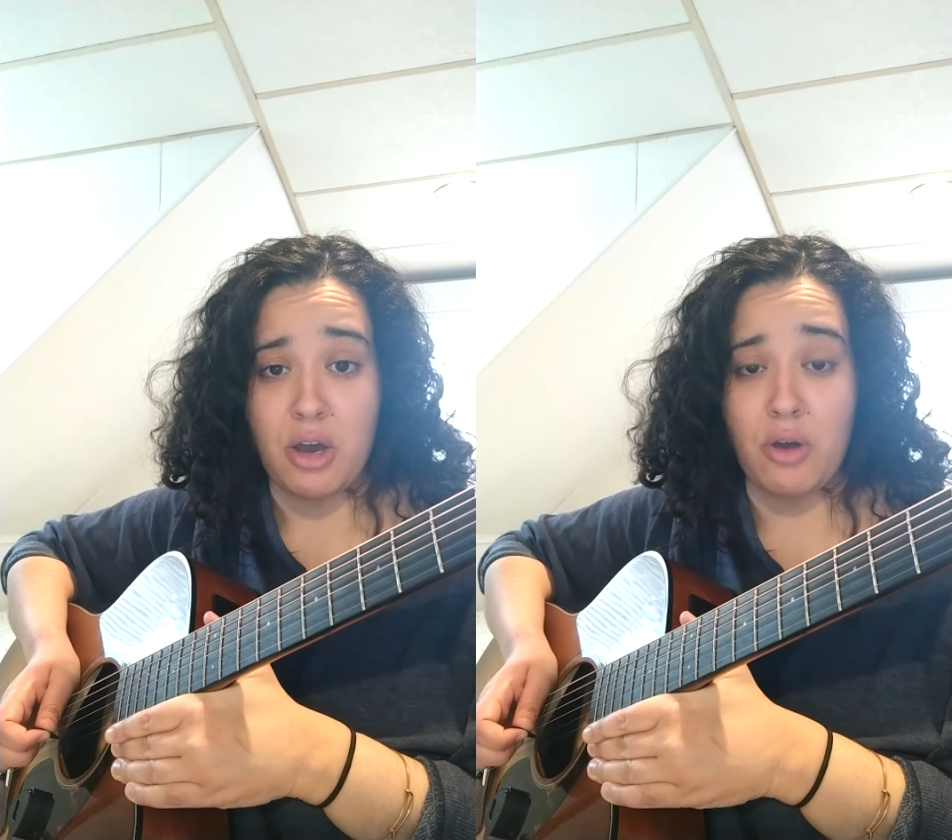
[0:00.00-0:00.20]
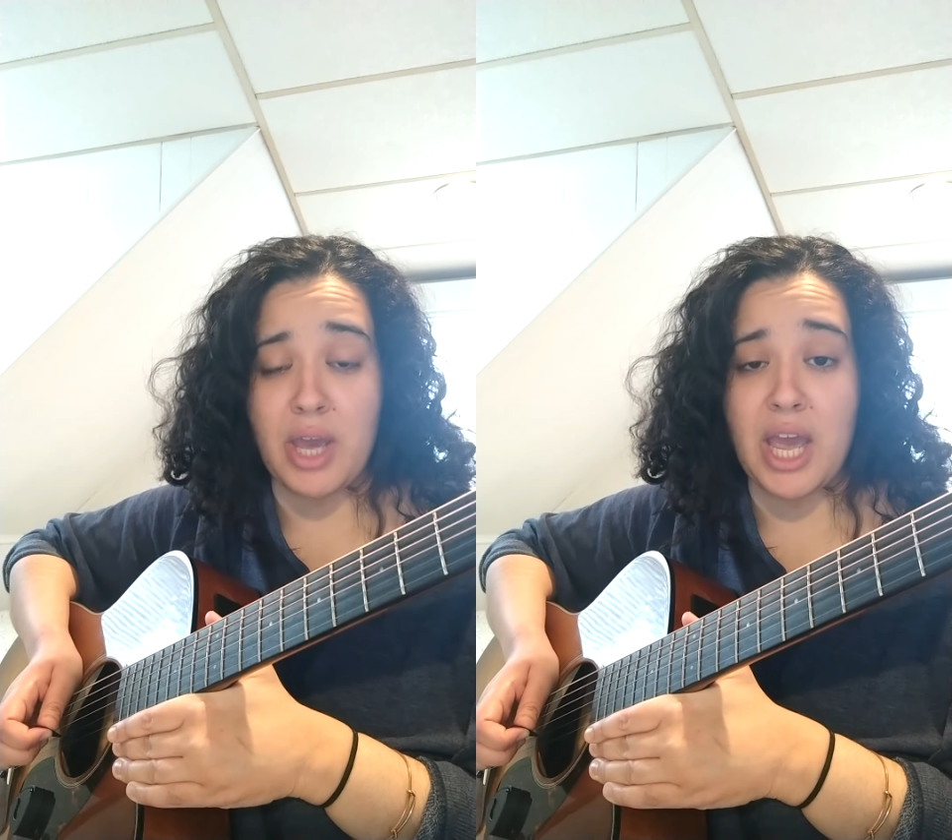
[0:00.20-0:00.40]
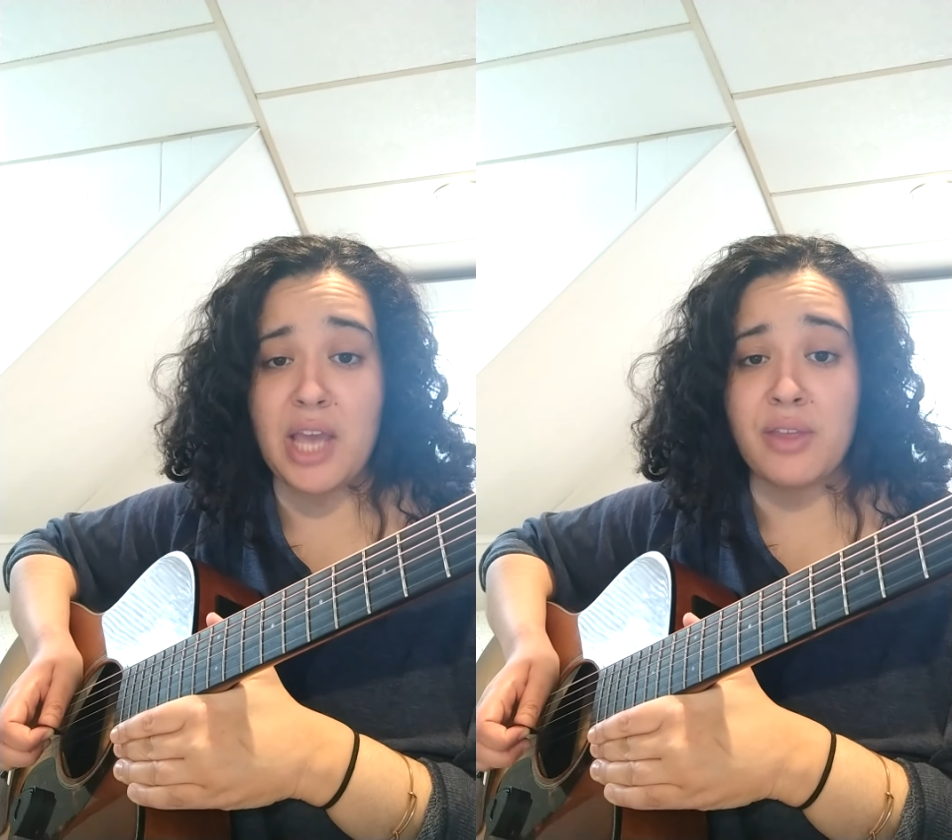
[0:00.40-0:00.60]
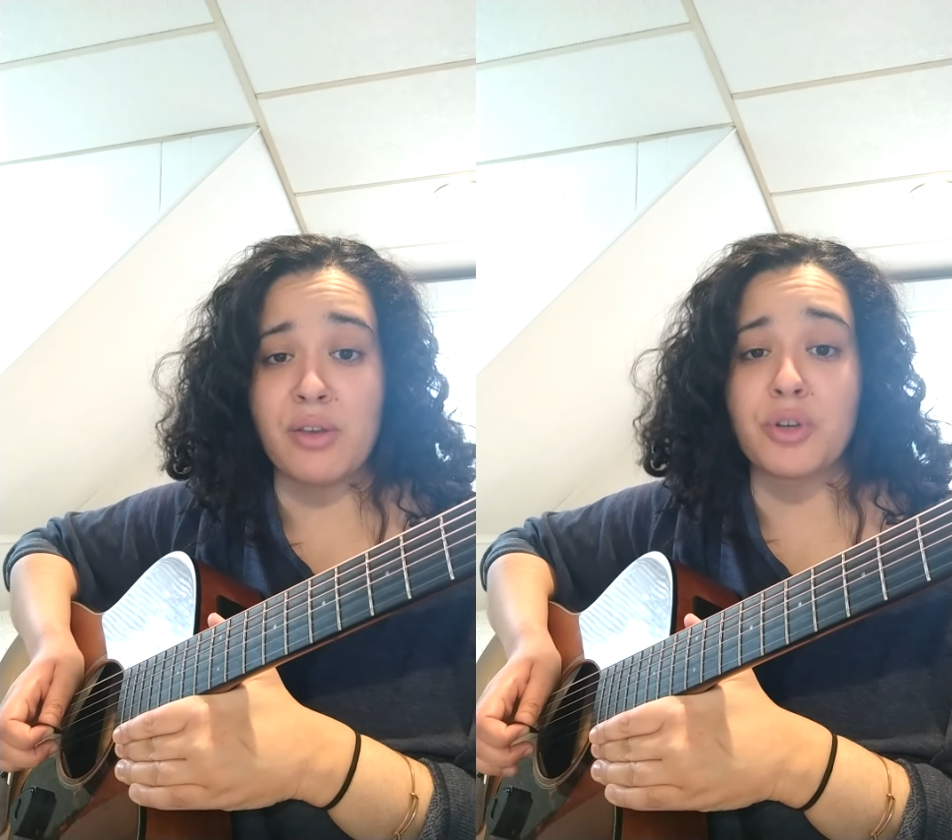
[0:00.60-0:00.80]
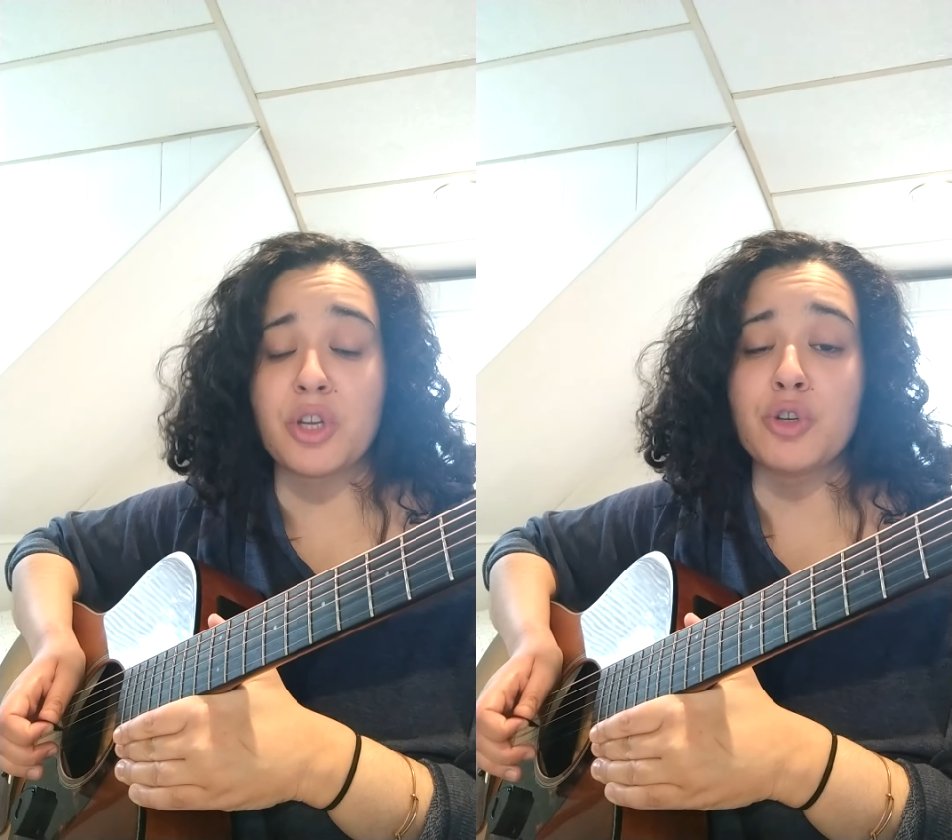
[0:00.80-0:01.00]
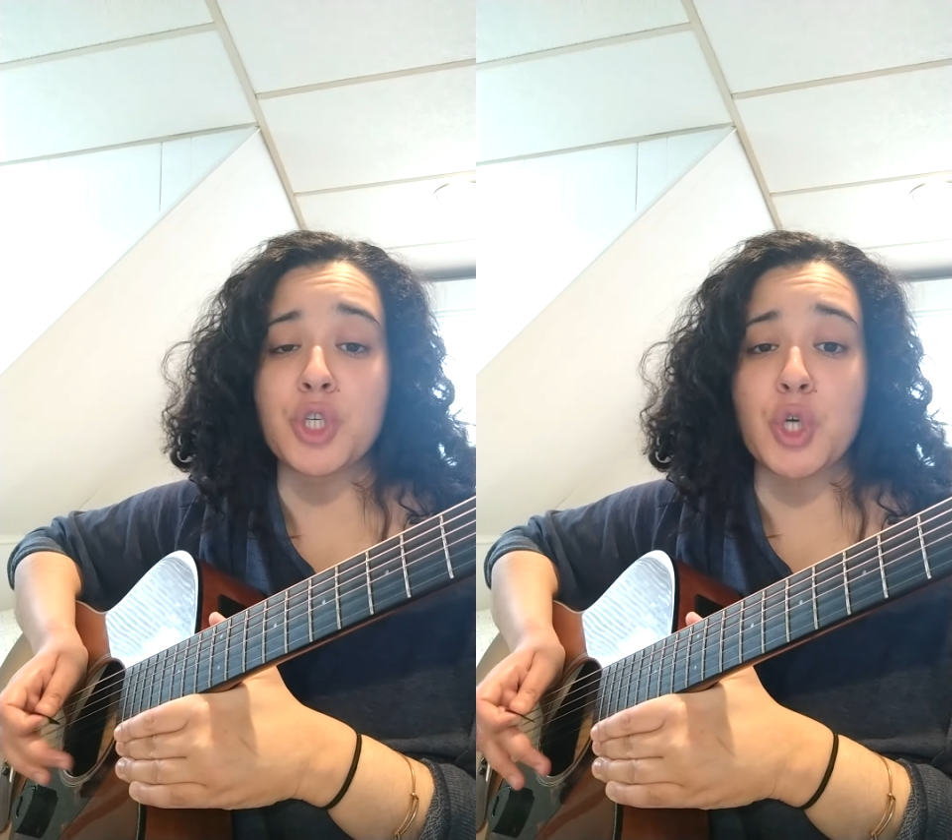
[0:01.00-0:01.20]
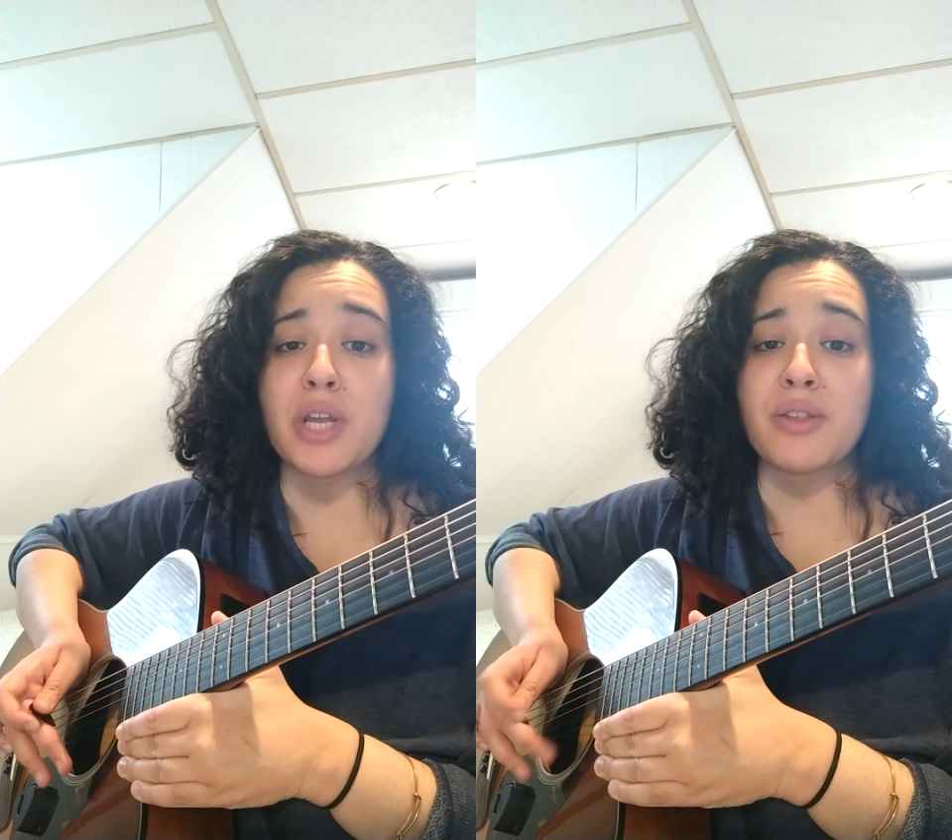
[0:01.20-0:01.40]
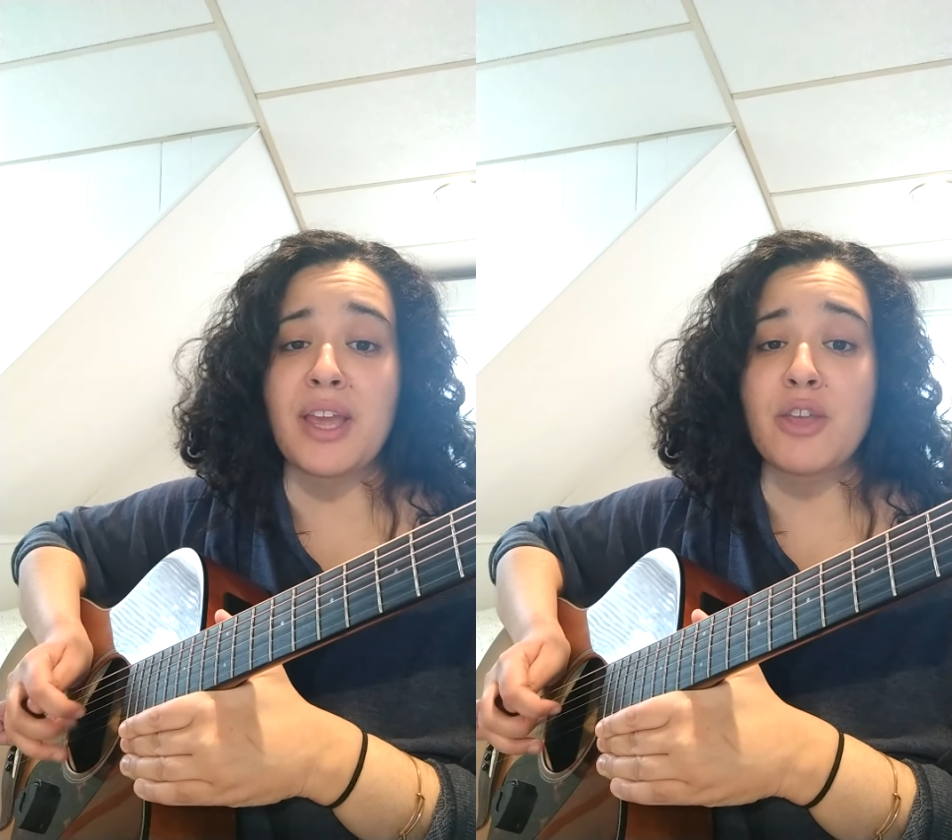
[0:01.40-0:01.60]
Okay, so 2 strings